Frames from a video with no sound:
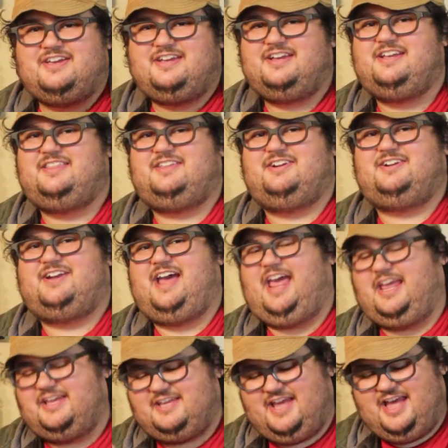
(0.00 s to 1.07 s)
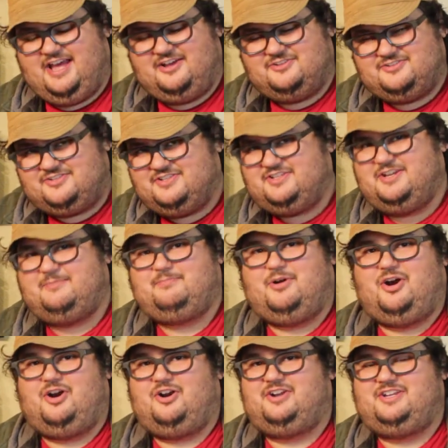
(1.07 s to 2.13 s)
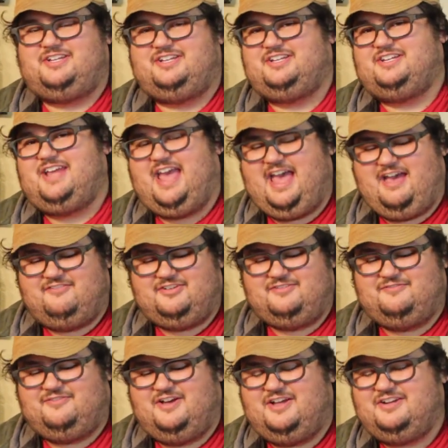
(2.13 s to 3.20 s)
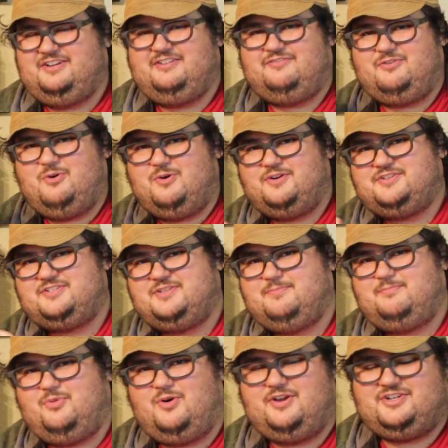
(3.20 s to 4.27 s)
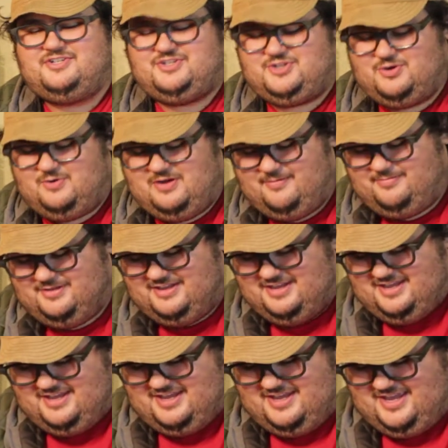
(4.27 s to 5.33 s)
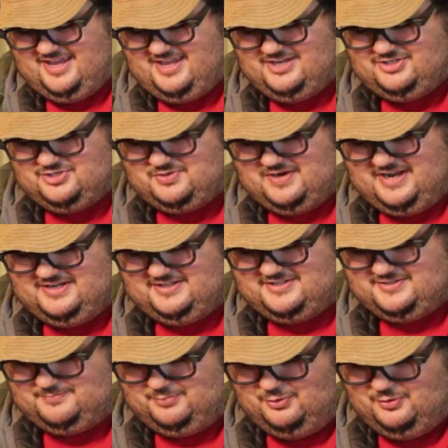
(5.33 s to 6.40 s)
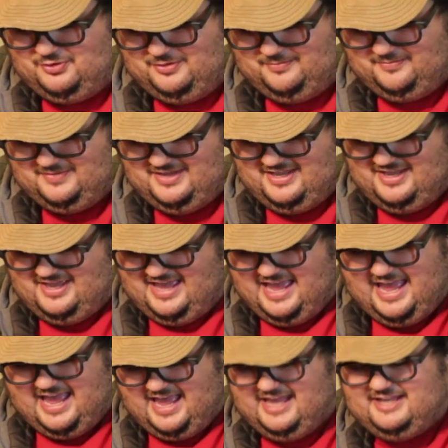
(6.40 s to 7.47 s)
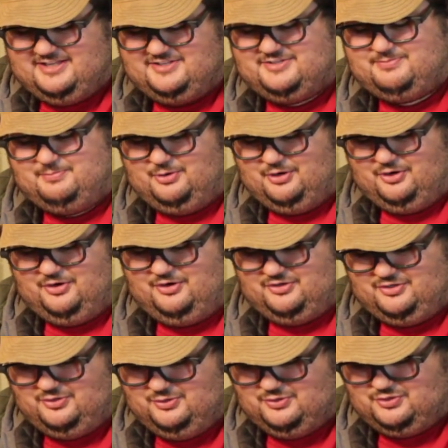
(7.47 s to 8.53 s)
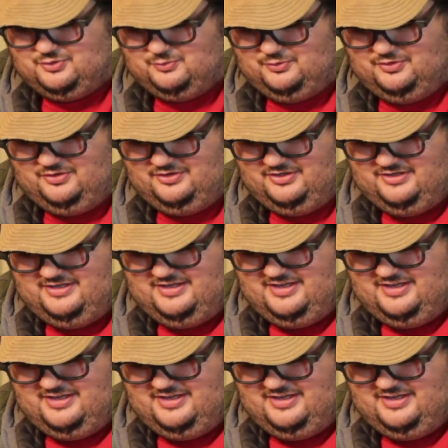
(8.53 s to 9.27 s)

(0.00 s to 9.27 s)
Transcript: in their nightgowns, and they're partying and having fun. And of course, the boys show up and try to spook them as per usual.